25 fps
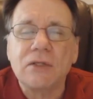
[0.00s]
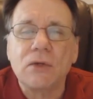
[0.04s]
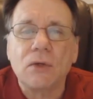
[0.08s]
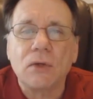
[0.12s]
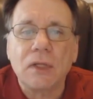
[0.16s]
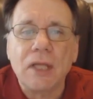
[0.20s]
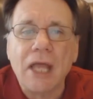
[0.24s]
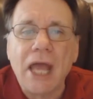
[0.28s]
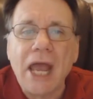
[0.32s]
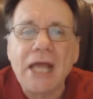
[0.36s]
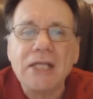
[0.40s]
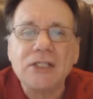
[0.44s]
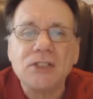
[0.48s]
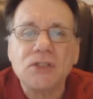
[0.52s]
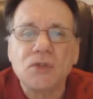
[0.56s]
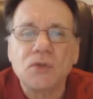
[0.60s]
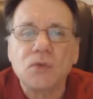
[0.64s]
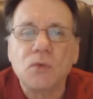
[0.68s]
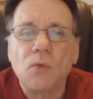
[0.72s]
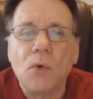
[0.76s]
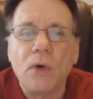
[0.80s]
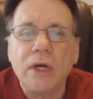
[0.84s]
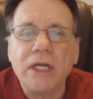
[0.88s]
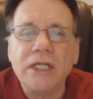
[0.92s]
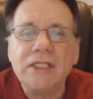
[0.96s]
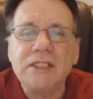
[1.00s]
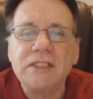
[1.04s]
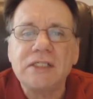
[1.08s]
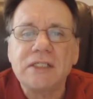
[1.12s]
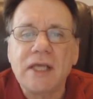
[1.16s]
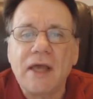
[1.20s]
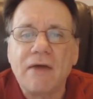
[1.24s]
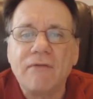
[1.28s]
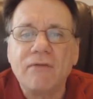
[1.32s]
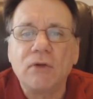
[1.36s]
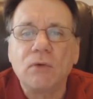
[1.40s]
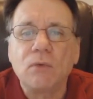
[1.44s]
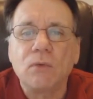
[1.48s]
in their last
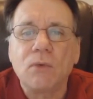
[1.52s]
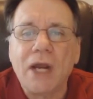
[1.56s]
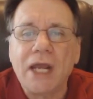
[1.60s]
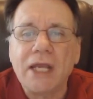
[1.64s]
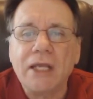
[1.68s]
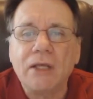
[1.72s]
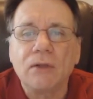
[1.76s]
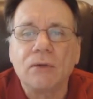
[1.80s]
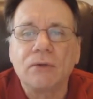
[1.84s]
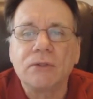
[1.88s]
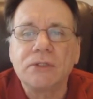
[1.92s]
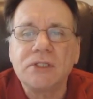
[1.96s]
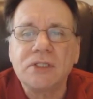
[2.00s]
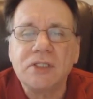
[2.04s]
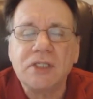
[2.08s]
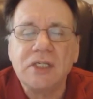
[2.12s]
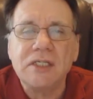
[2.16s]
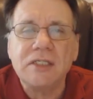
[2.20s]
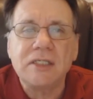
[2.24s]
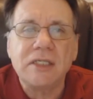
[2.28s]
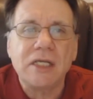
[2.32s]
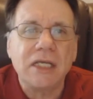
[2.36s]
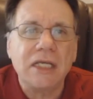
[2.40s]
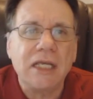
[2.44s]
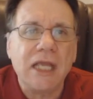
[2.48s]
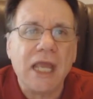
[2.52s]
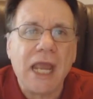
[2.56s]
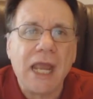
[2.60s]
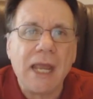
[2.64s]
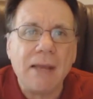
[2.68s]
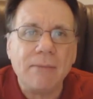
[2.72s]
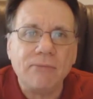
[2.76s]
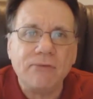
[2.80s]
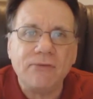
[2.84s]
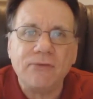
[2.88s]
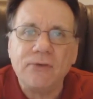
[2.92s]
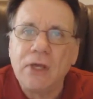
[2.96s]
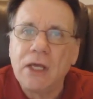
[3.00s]
27 regular season
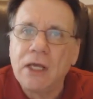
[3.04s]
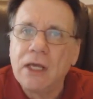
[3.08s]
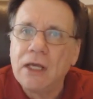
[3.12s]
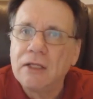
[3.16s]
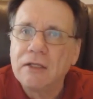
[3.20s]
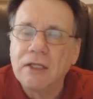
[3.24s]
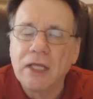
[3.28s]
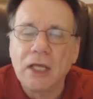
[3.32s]
games.